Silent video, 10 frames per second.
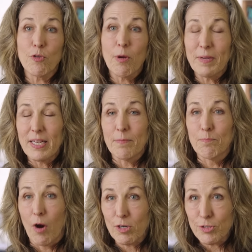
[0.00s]
grew up eating
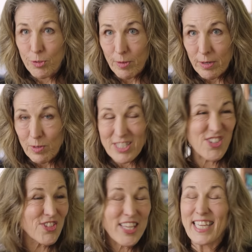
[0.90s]
margarine, which
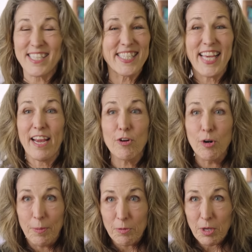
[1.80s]
tastes
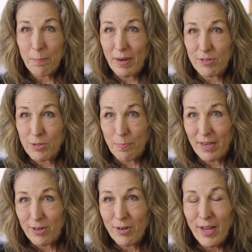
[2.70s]
terrible compared to
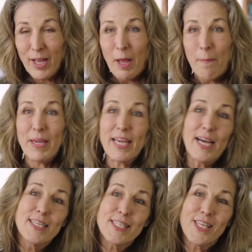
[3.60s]
butter,
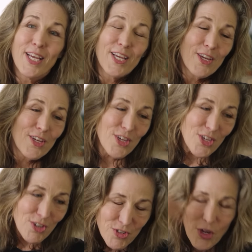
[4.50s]
because
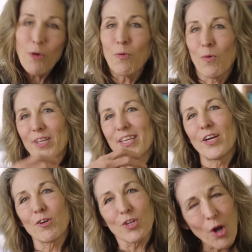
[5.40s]
you don't
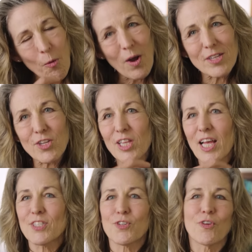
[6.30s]
want
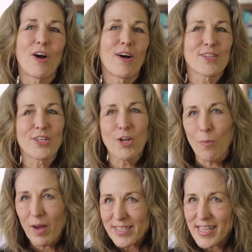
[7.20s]
cholesterol, you don't
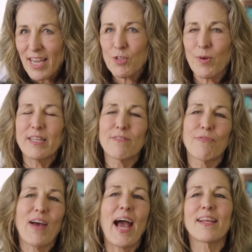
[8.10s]
want saturated
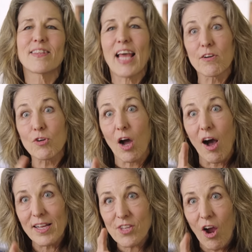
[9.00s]
fat, that'll
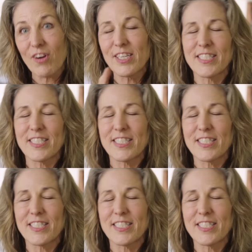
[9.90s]
cause heart